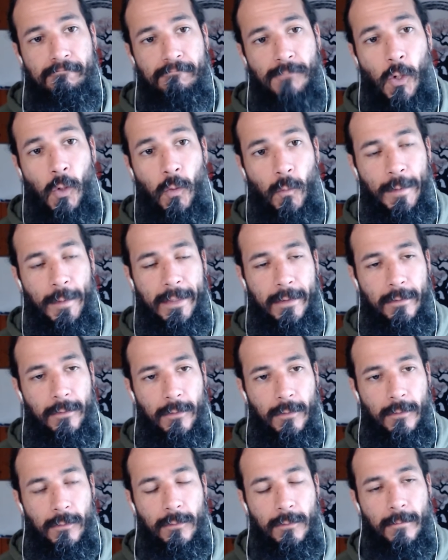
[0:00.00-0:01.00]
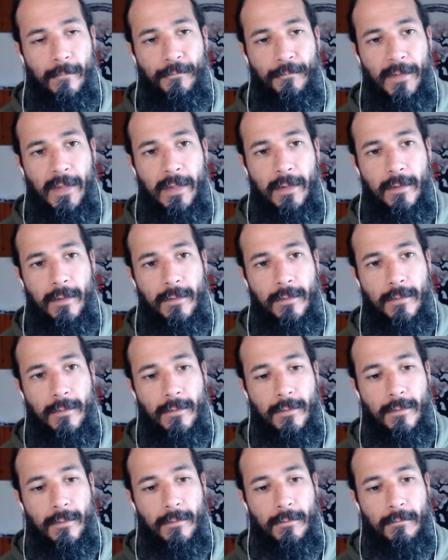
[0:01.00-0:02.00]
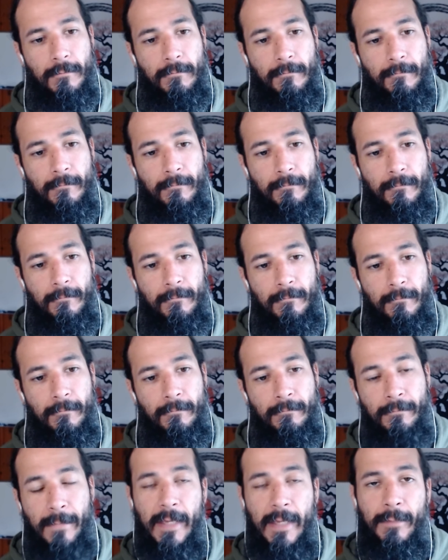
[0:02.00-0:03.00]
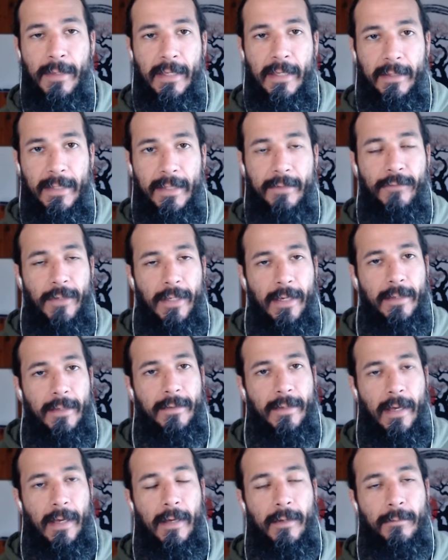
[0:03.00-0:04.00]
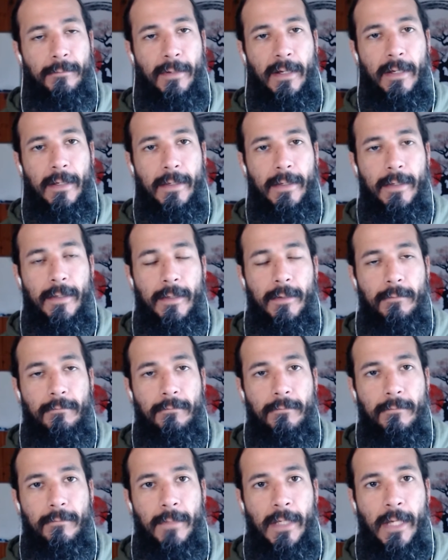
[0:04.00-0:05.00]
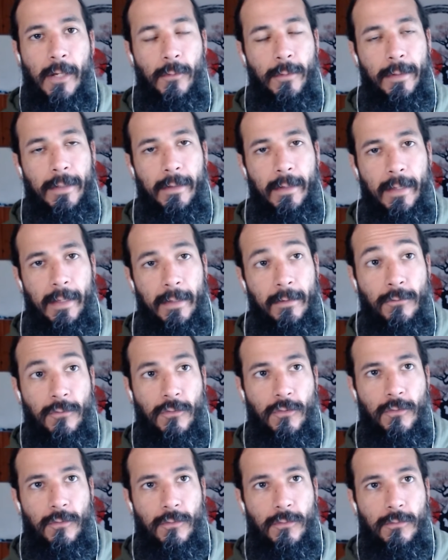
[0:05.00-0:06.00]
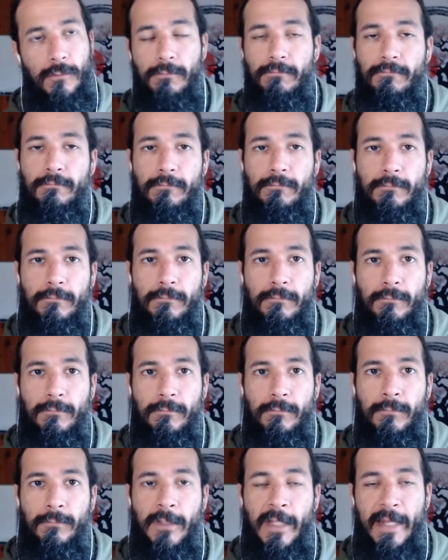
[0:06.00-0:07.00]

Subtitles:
all we can do is maybe alleviate that by going into the